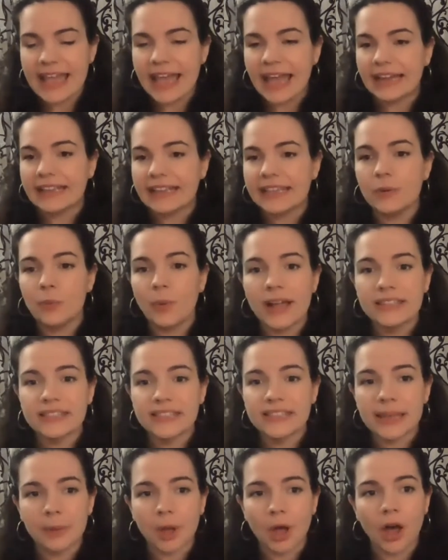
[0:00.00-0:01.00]
and he winds
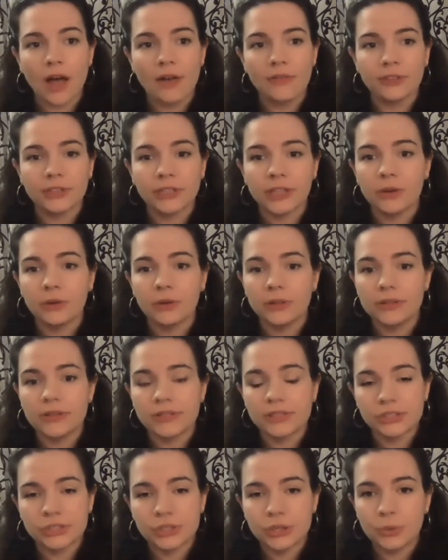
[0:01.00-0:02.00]
up off alone in the
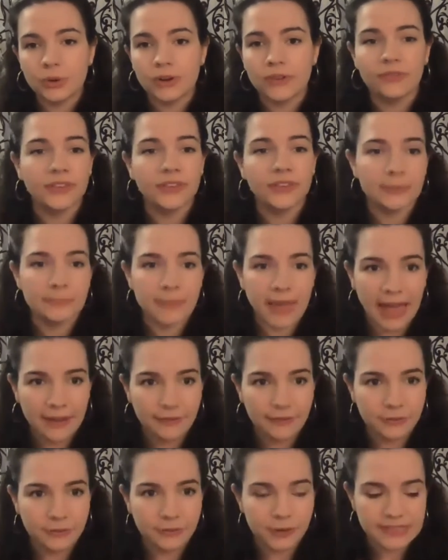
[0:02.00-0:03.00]
sewer feeling bad
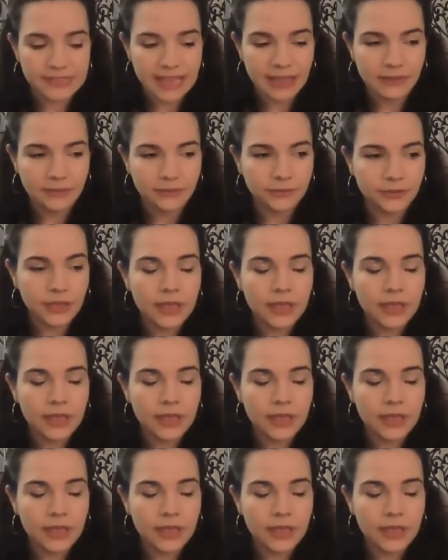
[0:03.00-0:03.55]
for himself.